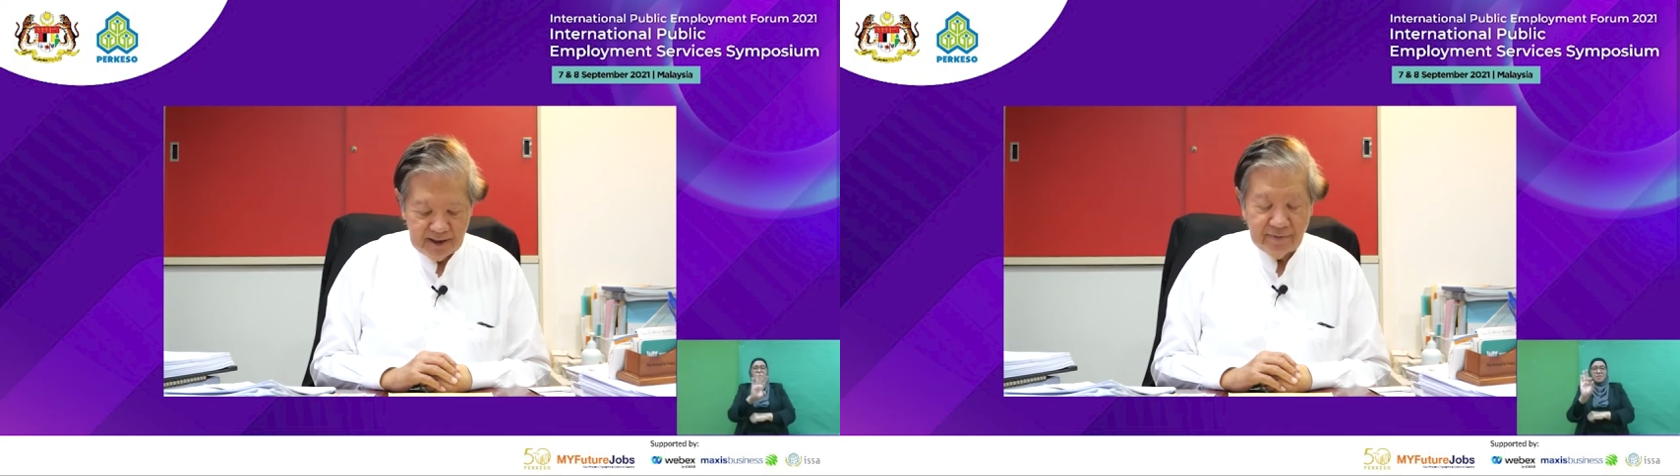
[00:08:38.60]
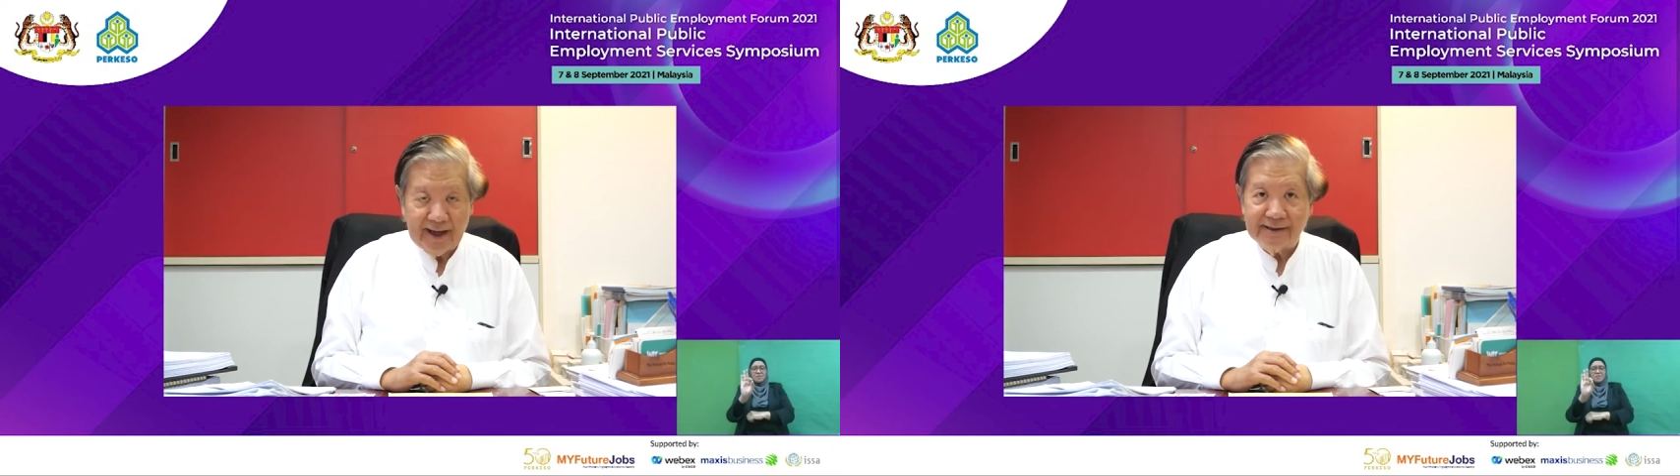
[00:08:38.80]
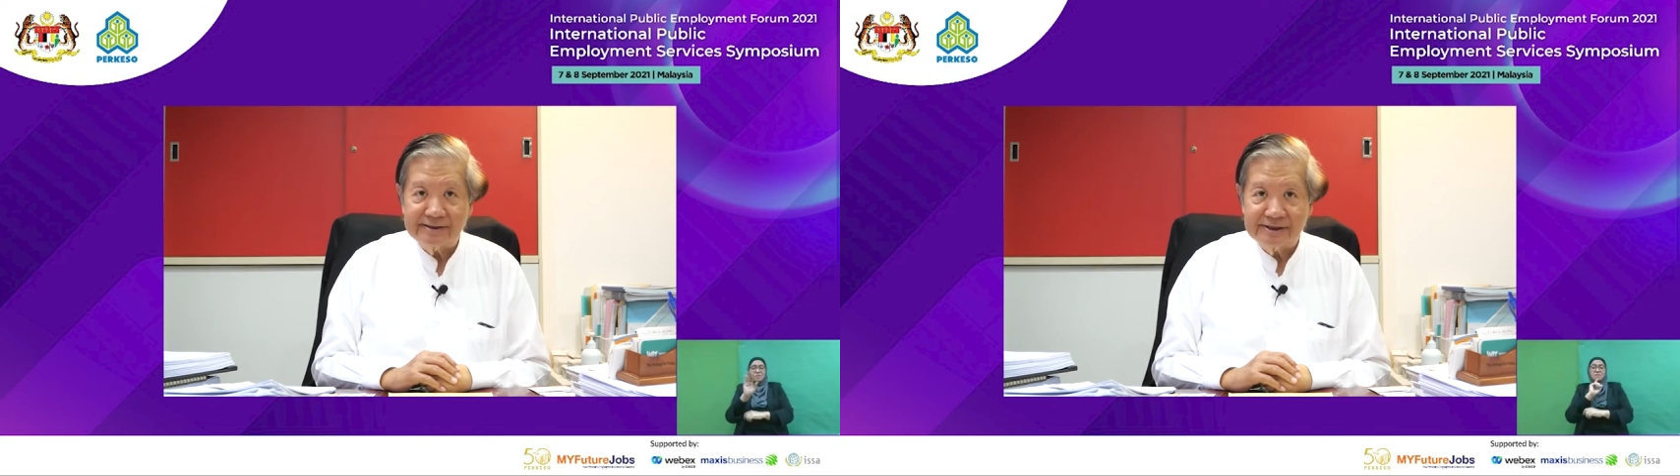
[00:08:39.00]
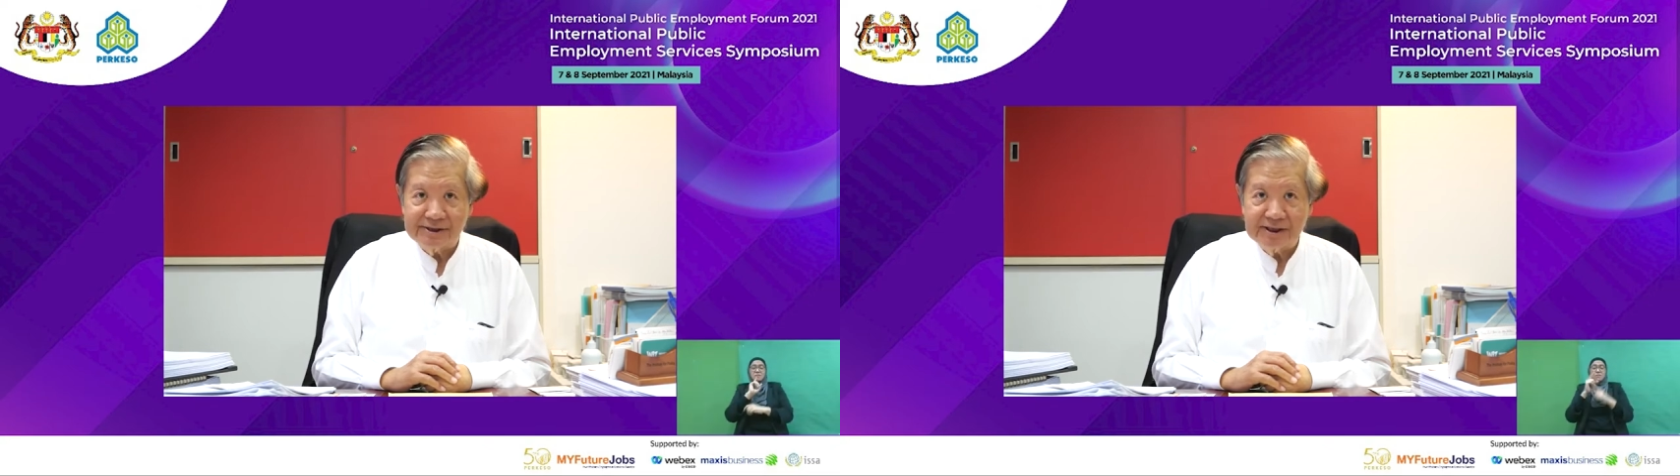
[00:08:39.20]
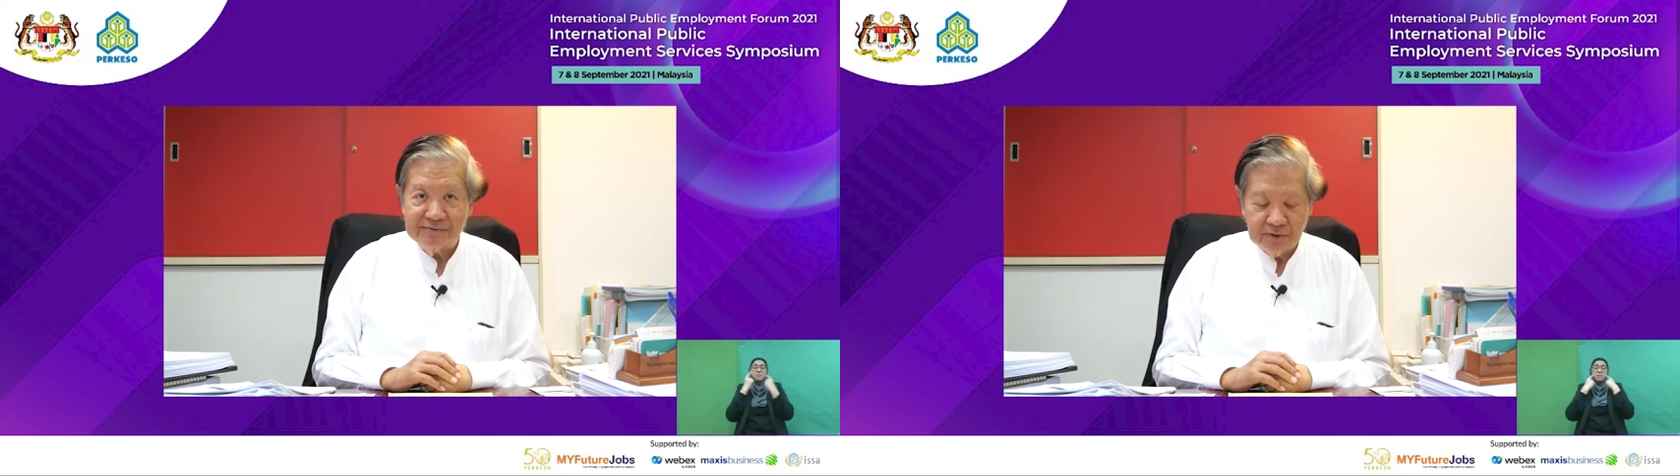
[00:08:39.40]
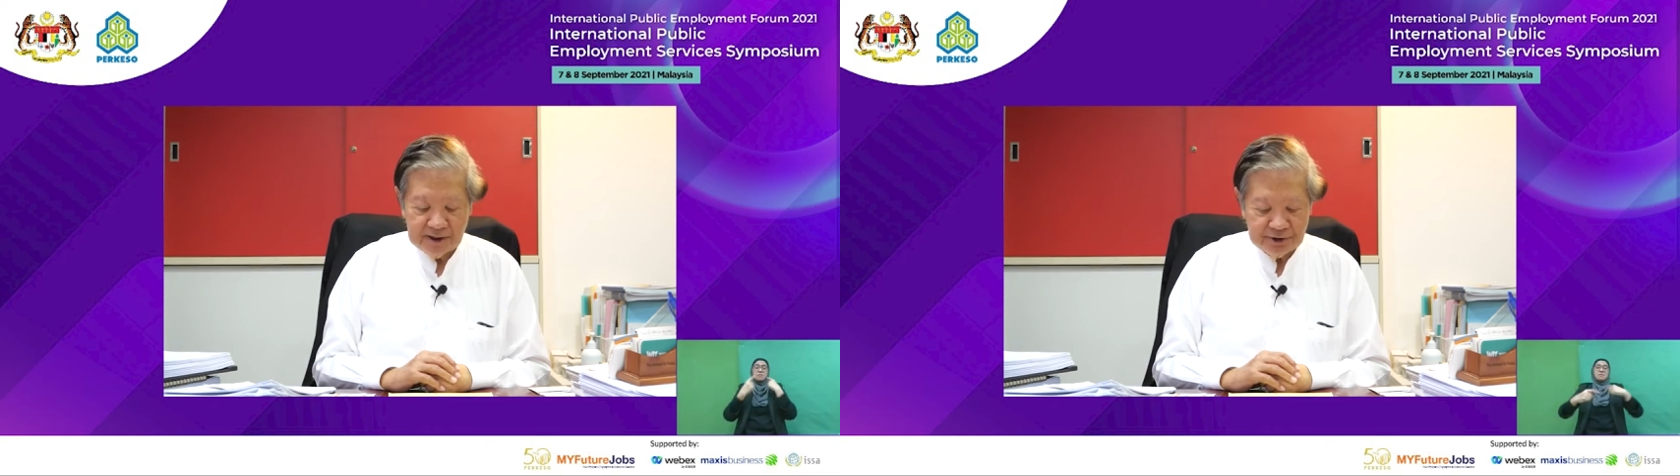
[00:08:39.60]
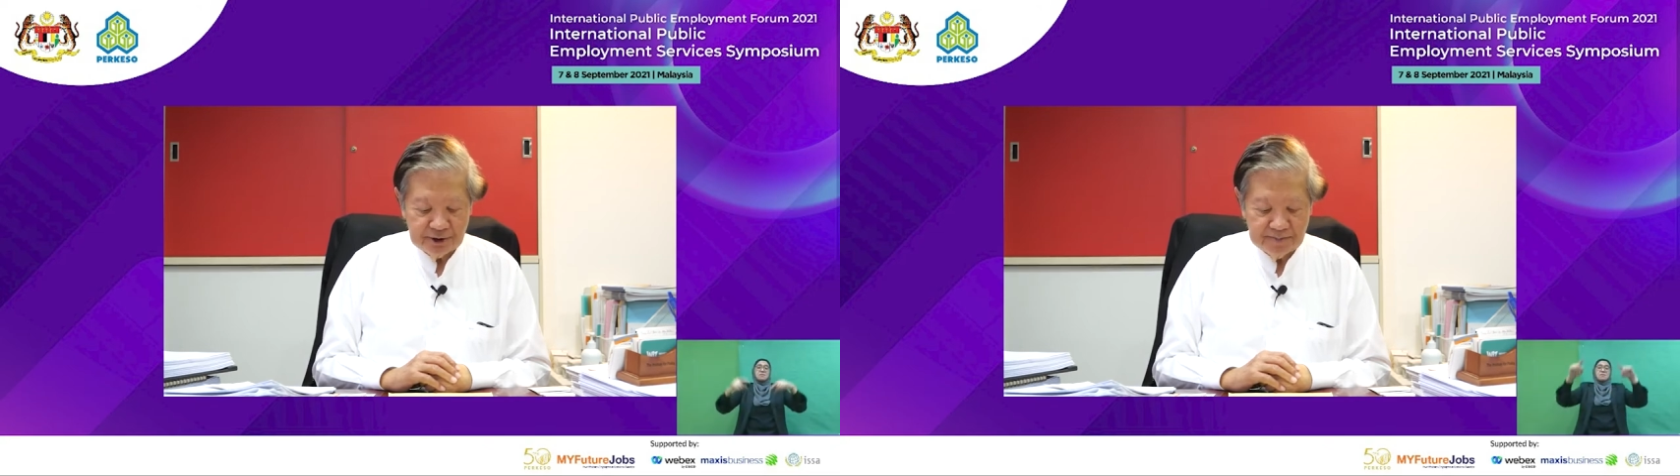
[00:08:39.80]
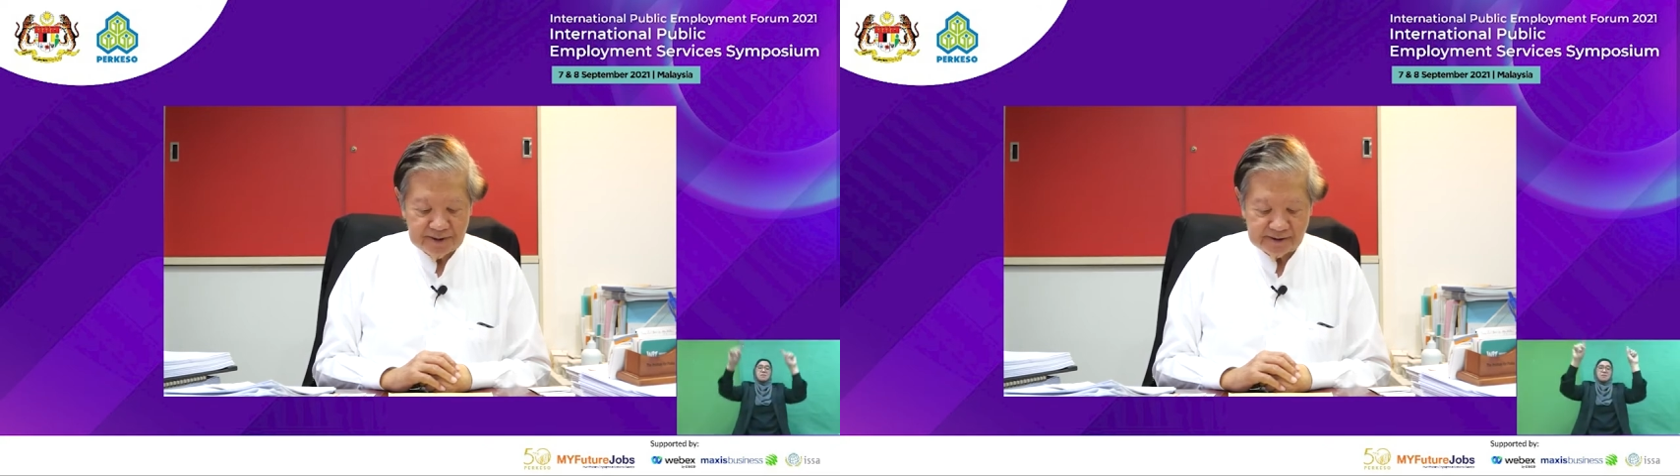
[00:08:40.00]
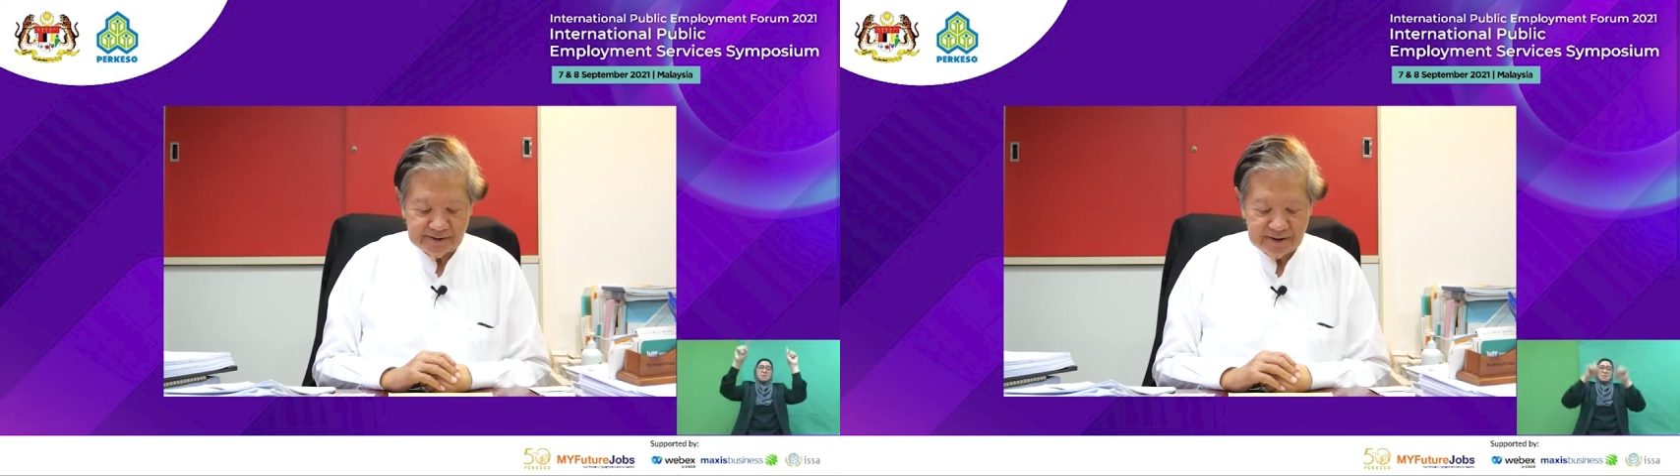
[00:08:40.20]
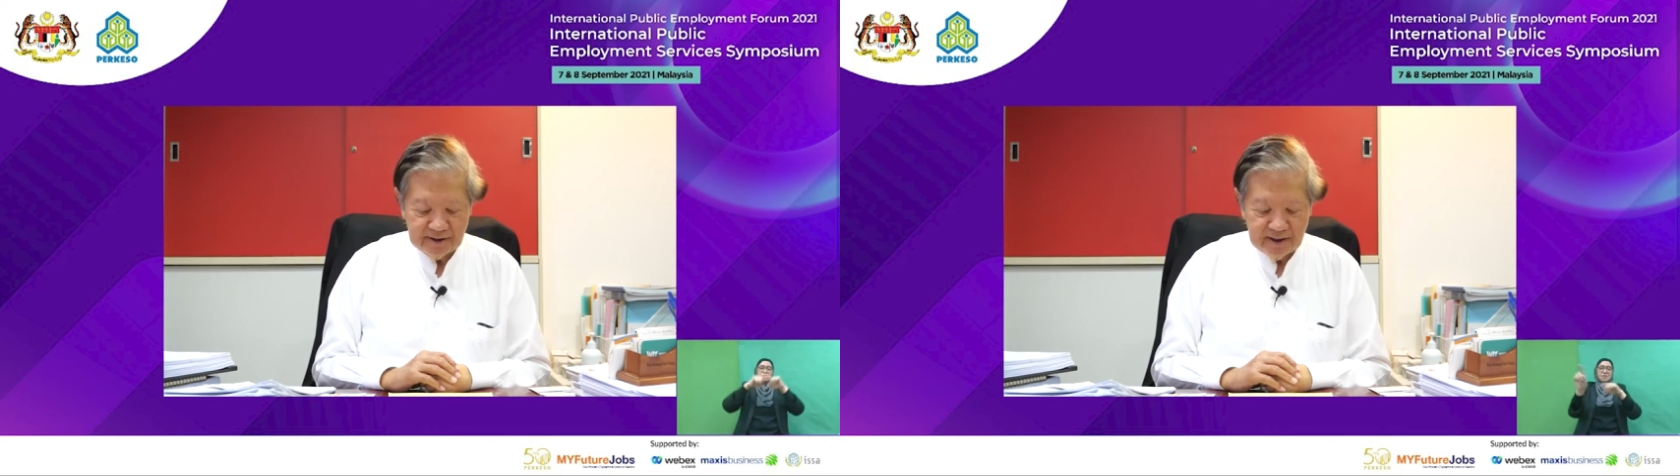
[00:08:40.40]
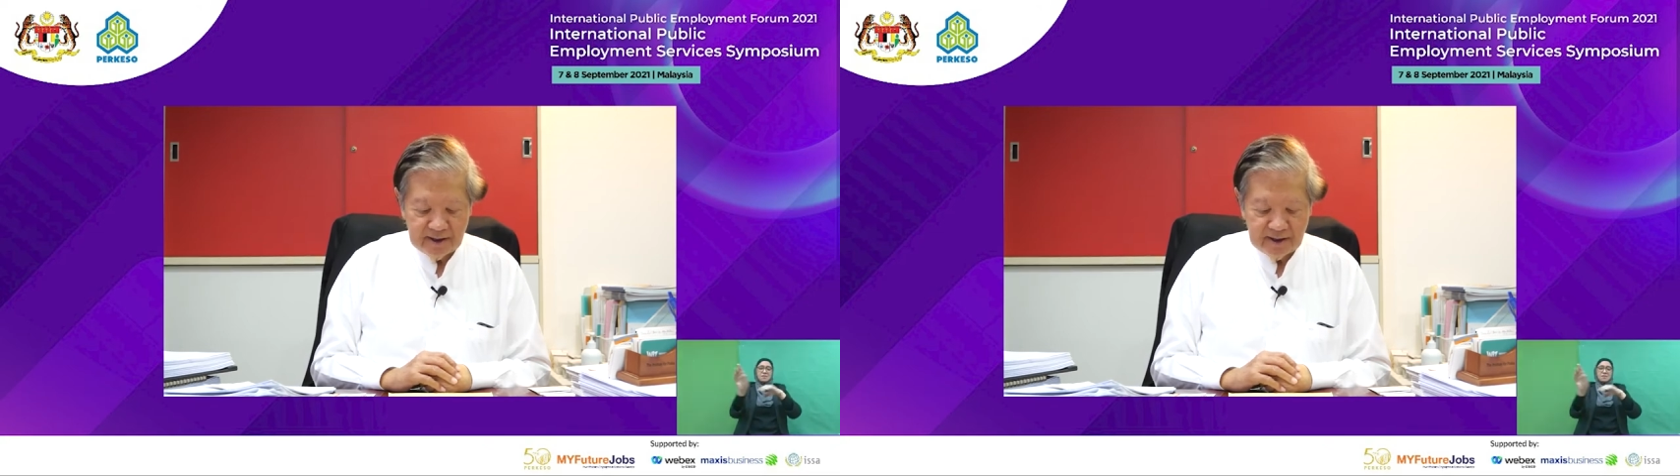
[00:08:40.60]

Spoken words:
that successful entrepreneurs